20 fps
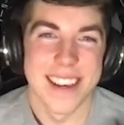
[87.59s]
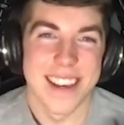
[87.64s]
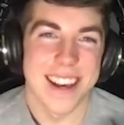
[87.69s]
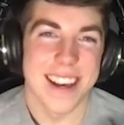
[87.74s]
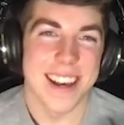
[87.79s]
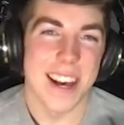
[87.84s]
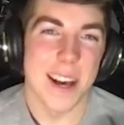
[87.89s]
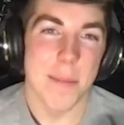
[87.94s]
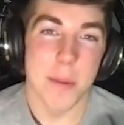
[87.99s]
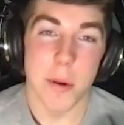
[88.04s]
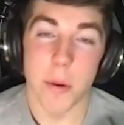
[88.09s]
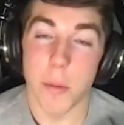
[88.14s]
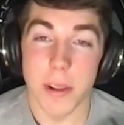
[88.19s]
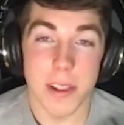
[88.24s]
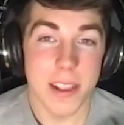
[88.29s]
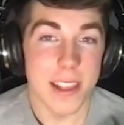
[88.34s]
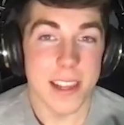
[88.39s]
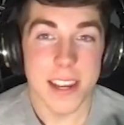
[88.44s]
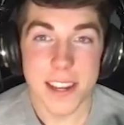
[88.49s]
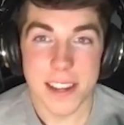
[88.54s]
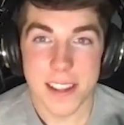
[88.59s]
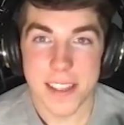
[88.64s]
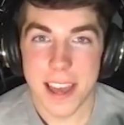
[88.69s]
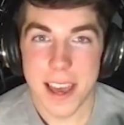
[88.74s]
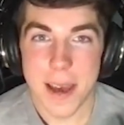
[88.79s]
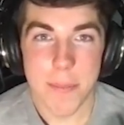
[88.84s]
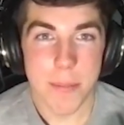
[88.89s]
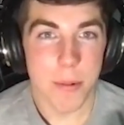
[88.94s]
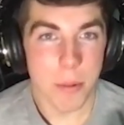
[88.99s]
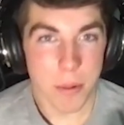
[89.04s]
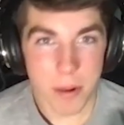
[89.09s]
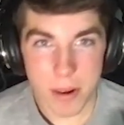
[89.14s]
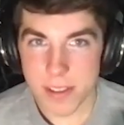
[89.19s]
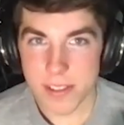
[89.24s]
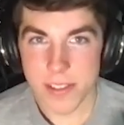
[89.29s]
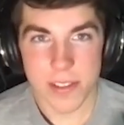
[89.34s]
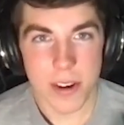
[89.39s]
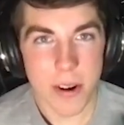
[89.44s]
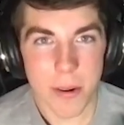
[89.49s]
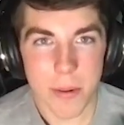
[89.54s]
But we'll get into that. But we're going to
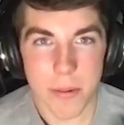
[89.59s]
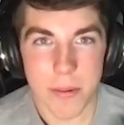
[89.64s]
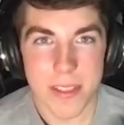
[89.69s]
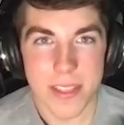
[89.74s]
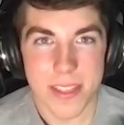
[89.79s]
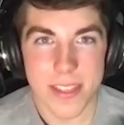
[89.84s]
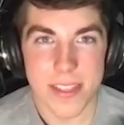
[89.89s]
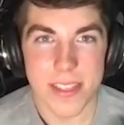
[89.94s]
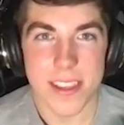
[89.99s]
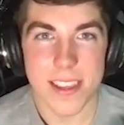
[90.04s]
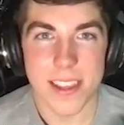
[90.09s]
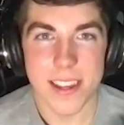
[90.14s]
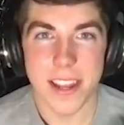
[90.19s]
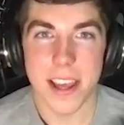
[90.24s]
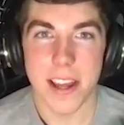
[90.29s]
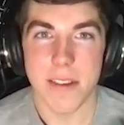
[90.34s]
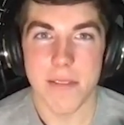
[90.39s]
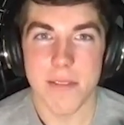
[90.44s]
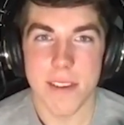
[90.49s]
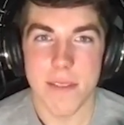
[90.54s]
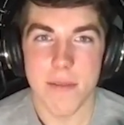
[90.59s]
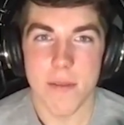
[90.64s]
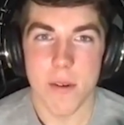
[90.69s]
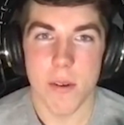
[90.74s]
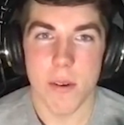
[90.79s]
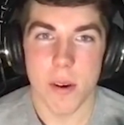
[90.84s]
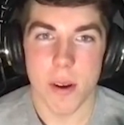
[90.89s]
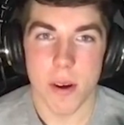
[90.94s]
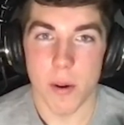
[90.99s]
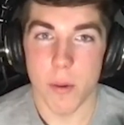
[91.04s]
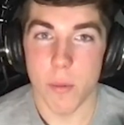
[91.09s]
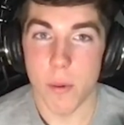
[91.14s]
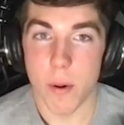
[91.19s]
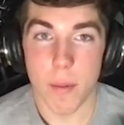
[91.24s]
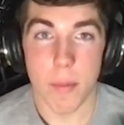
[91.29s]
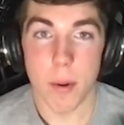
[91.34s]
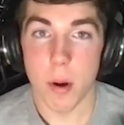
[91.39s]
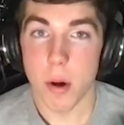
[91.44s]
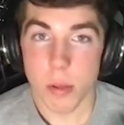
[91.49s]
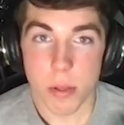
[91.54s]
start with the Indiana Fever. We're
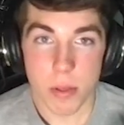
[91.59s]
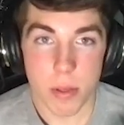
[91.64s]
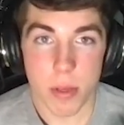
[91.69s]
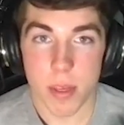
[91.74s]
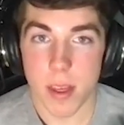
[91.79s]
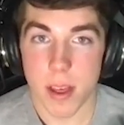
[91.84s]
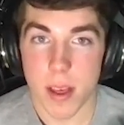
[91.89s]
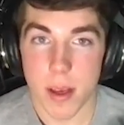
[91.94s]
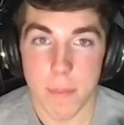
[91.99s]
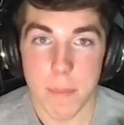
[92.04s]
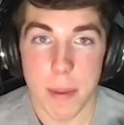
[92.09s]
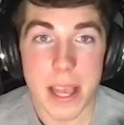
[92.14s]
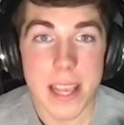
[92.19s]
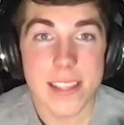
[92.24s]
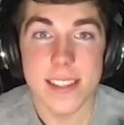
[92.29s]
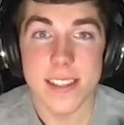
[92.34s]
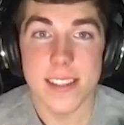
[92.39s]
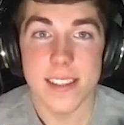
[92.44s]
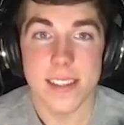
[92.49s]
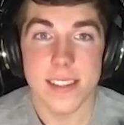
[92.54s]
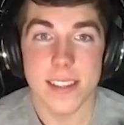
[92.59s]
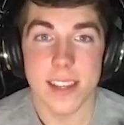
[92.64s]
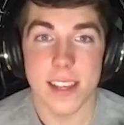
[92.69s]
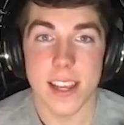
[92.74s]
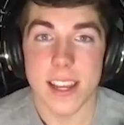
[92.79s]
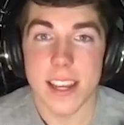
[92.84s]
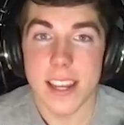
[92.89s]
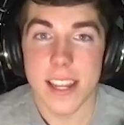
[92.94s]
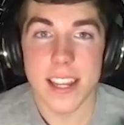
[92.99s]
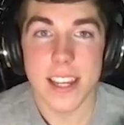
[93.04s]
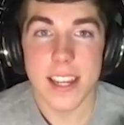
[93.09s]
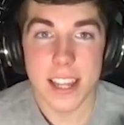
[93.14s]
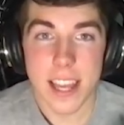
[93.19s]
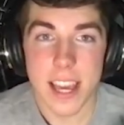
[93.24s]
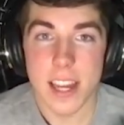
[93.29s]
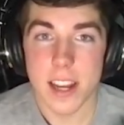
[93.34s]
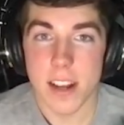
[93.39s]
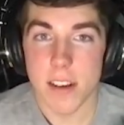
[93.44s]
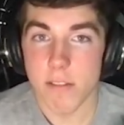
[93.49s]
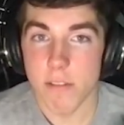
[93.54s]
both based in
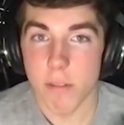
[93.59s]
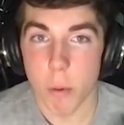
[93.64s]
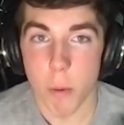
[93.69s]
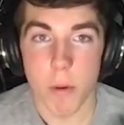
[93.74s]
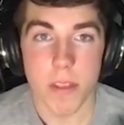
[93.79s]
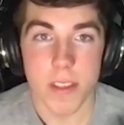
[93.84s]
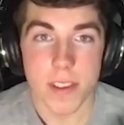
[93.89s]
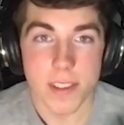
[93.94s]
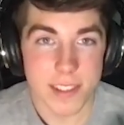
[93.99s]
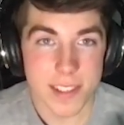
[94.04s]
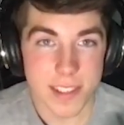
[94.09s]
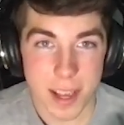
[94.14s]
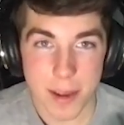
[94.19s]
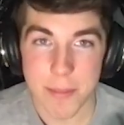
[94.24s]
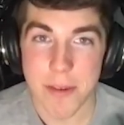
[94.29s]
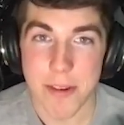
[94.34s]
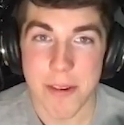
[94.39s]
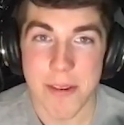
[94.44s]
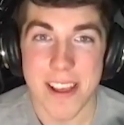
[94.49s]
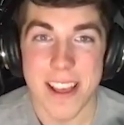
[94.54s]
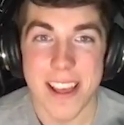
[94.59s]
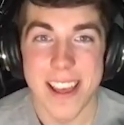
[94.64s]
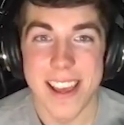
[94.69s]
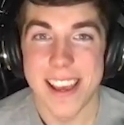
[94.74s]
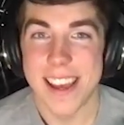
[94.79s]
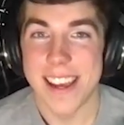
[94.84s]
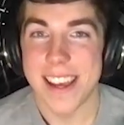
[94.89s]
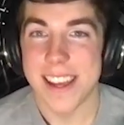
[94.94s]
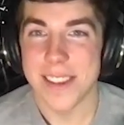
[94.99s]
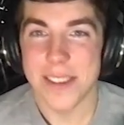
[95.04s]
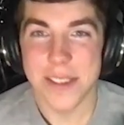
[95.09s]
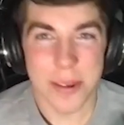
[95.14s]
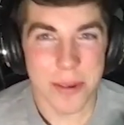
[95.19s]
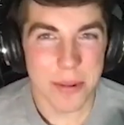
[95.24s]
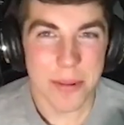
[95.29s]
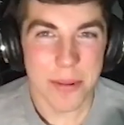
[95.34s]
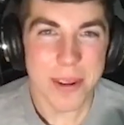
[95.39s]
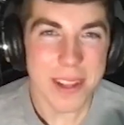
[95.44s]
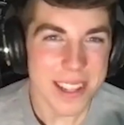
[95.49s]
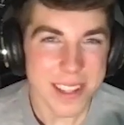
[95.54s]
Indiana for the summer, and so
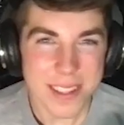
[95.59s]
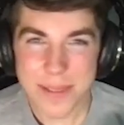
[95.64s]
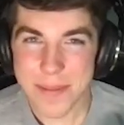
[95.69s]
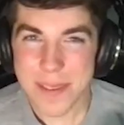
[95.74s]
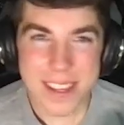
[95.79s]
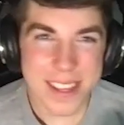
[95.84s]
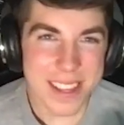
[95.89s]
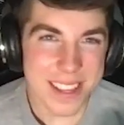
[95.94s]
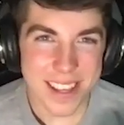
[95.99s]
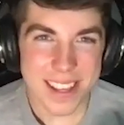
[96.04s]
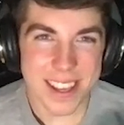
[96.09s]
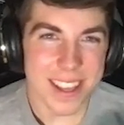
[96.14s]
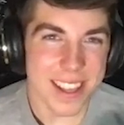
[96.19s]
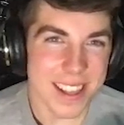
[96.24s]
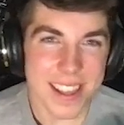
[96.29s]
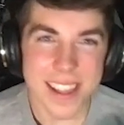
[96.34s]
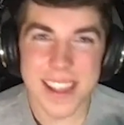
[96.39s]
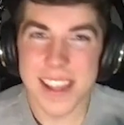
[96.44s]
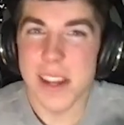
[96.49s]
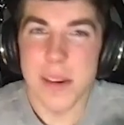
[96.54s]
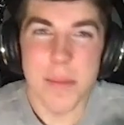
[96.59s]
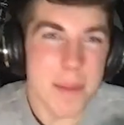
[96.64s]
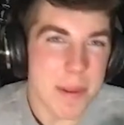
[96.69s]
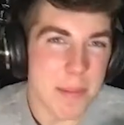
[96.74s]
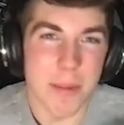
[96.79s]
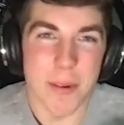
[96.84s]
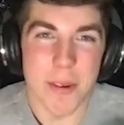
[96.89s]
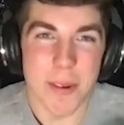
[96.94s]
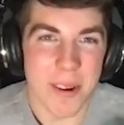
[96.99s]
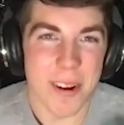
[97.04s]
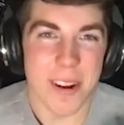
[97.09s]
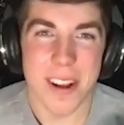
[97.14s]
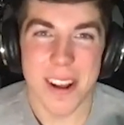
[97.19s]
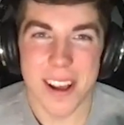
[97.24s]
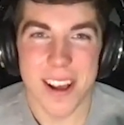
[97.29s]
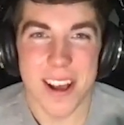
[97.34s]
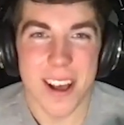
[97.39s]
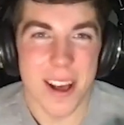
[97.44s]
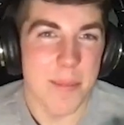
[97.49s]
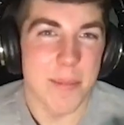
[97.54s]
we get to be a little bit more
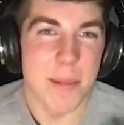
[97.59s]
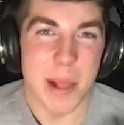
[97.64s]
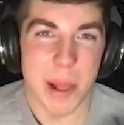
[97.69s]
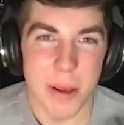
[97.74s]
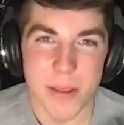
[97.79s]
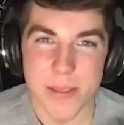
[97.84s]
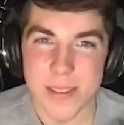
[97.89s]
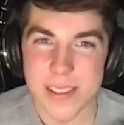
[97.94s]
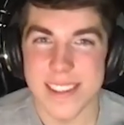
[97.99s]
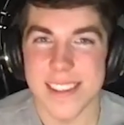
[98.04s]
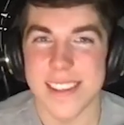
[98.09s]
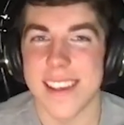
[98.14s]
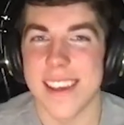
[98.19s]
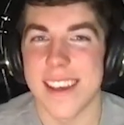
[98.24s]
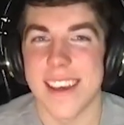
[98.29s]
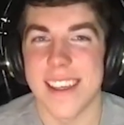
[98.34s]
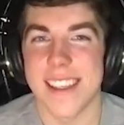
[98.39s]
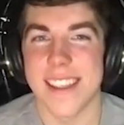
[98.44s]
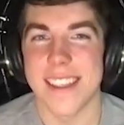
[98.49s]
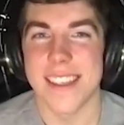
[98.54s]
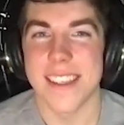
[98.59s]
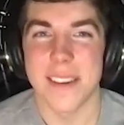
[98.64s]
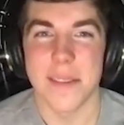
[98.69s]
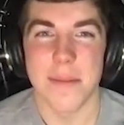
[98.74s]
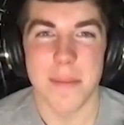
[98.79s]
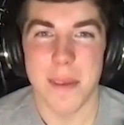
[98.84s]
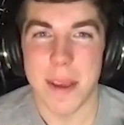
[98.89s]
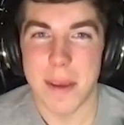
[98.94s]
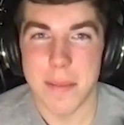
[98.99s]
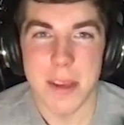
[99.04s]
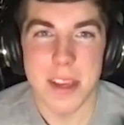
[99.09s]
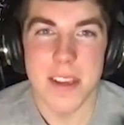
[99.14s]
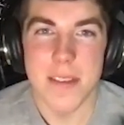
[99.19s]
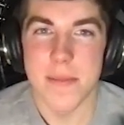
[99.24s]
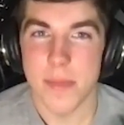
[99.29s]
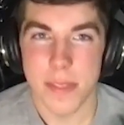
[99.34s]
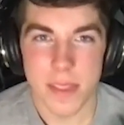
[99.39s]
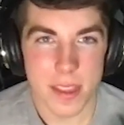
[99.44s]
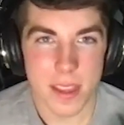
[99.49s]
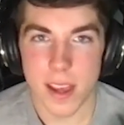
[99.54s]
up close than
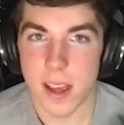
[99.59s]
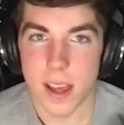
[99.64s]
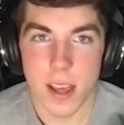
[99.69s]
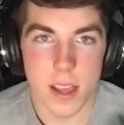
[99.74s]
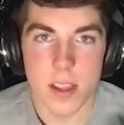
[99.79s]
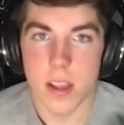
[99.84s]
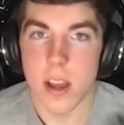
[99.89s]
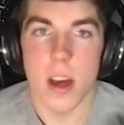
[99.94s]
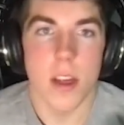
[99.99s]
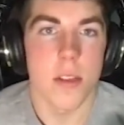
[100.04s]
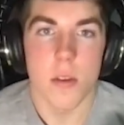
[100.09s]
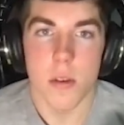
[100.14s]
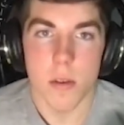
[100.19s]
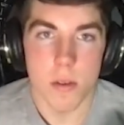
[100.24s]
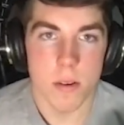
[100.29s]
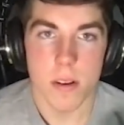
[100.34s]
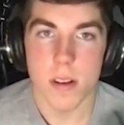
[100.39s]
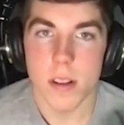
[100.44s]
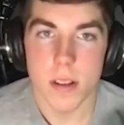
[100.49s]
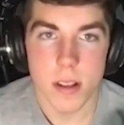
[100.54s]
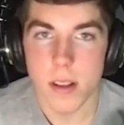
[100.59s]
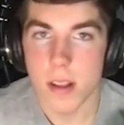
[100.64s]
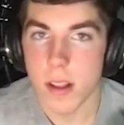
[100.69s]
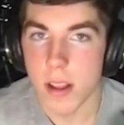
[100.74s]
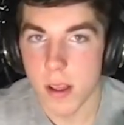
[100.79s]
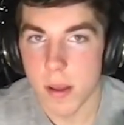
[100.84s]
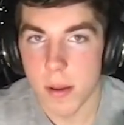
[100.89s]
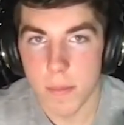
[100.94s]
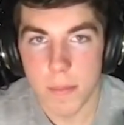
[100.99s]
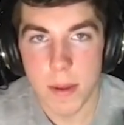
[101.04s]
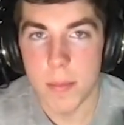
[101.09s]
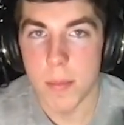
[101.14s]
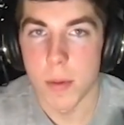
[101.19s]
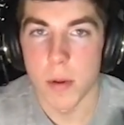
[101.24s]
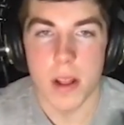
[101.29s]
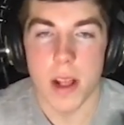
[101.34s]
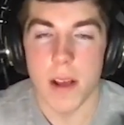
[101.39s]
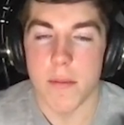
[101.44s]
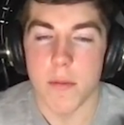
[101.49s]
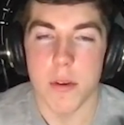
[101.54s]
maybe other people
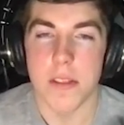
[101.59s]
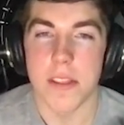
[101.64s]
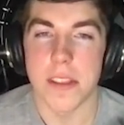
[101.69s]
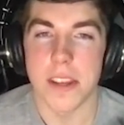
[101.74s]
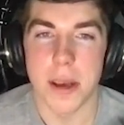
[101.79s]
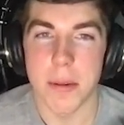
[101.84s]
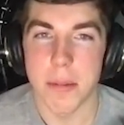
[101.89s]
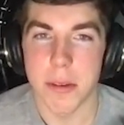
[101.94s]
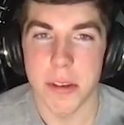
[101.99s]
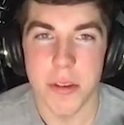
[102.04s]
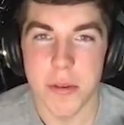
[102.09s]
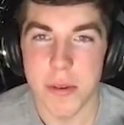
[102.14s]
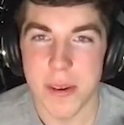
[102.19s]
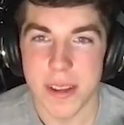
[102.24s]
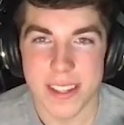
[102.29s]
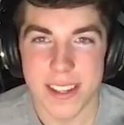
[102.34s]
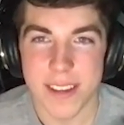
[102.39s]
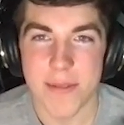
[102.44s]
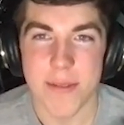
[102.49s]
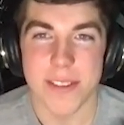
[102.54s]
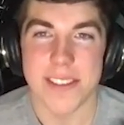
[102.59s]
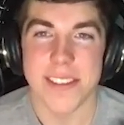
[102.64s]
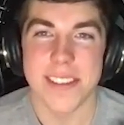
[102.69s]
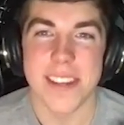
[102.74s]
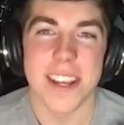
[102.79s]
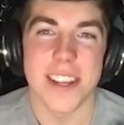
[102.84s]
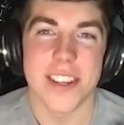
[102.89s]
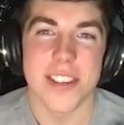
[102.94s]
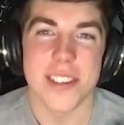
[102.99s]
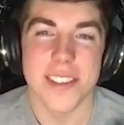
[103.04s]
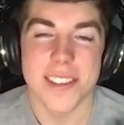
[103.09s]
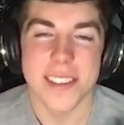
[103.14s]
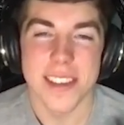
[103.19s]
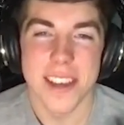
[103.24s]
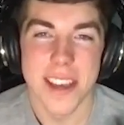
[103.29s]
covering the W at different stages.